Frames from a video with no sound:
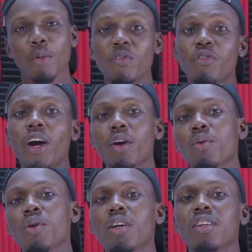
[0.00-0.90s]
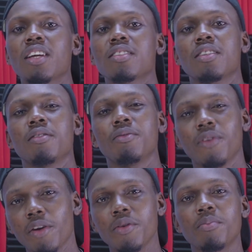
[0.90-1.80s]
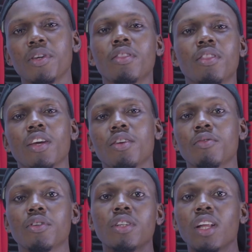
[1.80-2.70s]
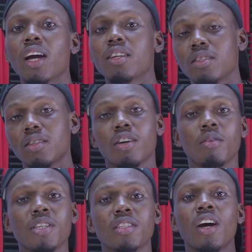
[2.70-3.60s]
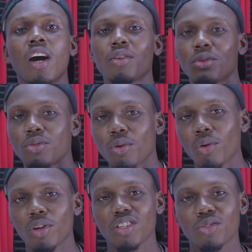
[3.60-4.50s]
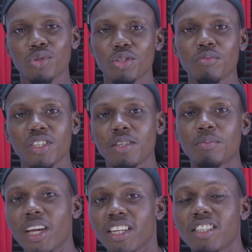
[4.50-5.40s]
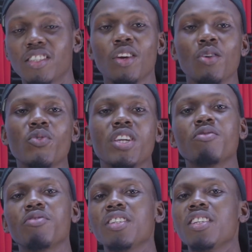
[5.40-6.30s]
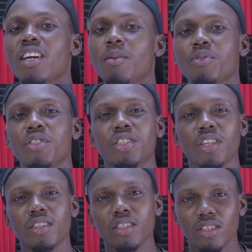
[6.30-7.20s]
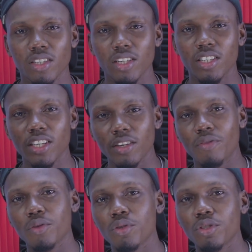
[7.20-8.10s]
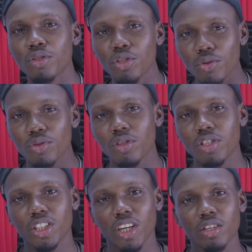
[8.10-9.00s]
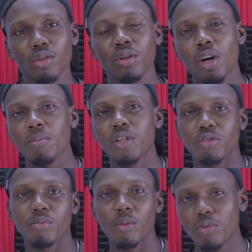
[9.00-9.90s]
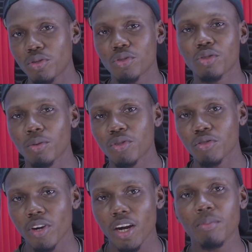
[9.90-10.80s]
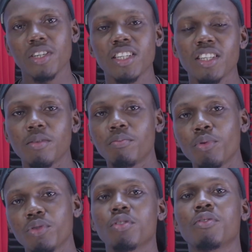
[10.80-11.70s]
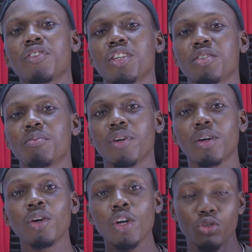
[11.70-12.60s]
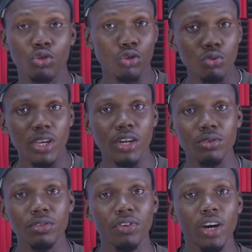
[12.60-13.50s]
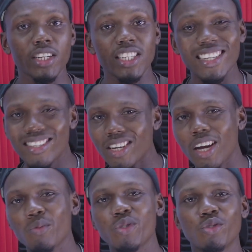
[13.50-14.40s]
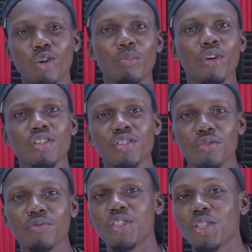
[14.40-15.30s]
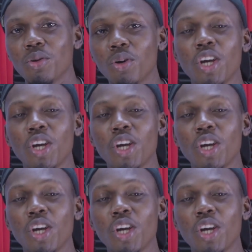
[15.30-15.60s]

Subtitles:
But before I go on, I'd like to say a very big thank you for the likes and the comments across all our social media pages. We really appreciate it, and if you're new to the channel, please remember to subscribe and hit the post notification bell so you get notified each time we drop a new video.